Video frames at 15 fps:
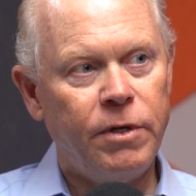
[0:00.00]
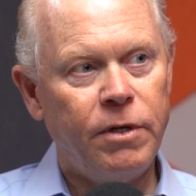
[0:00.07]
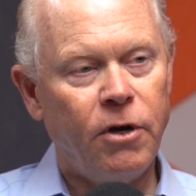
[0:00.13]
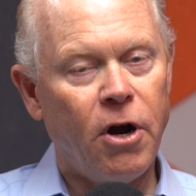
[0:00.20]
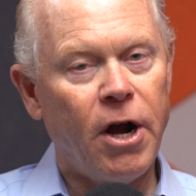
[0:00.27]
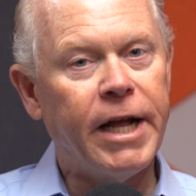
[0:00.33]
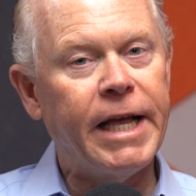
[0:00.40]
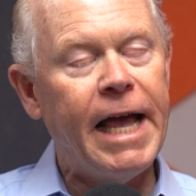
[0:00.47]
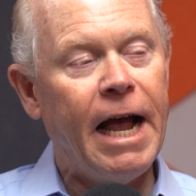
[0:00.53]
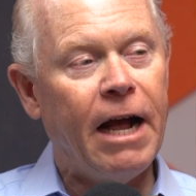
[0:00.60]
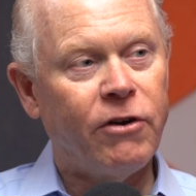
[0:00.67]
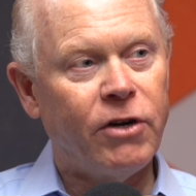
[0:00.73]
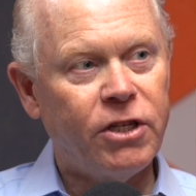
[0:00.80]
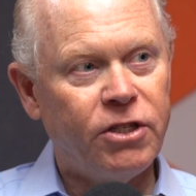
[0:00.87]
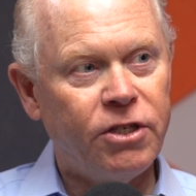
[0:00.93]
Our
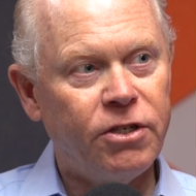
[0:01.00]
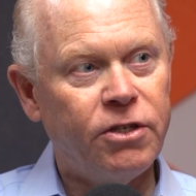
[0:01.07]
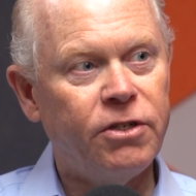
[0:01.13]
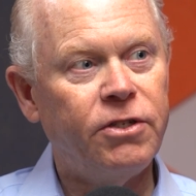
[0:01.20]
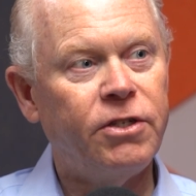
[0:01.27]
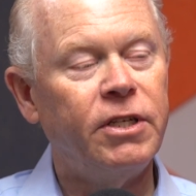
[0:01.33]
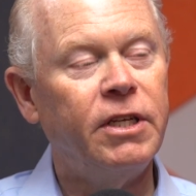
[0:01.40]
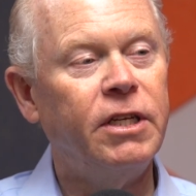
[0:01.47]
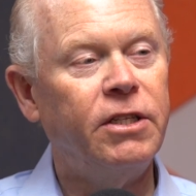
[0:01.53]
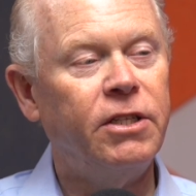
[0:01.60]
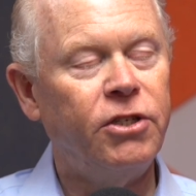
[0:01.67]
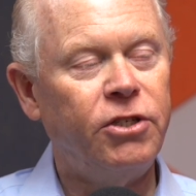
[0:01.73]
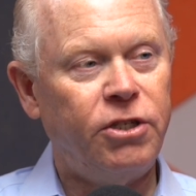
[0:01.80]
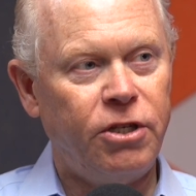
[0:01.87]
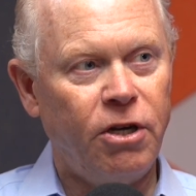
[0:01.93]
characters in
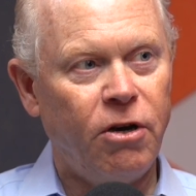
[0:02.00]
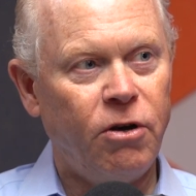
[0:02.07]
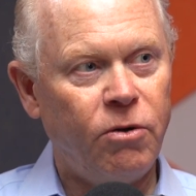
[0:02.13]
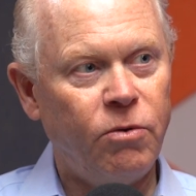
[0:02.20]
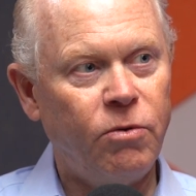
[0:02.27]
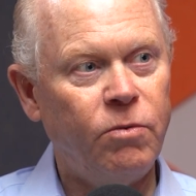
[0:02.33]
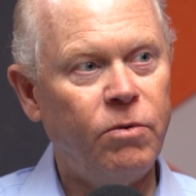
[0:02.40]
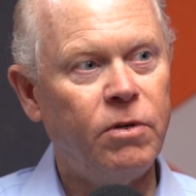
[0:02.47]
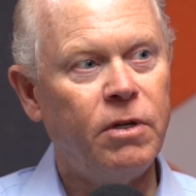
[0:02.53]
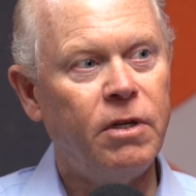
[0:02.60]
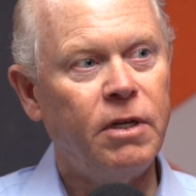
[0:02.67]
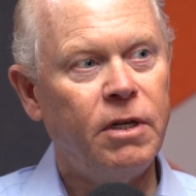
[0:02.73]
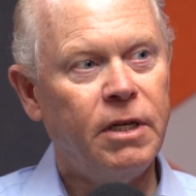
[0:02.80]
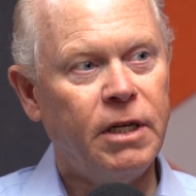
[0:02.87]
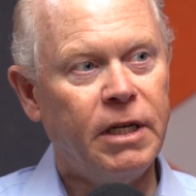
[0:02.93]
the show
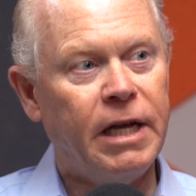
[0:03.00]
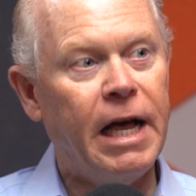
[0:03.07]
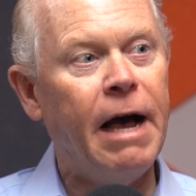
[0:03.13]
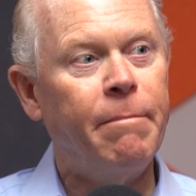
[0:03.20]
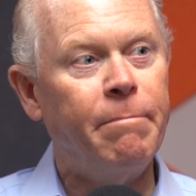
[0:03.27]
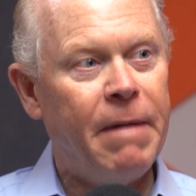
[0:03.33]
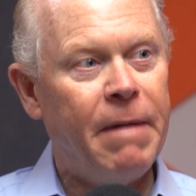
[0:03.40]
got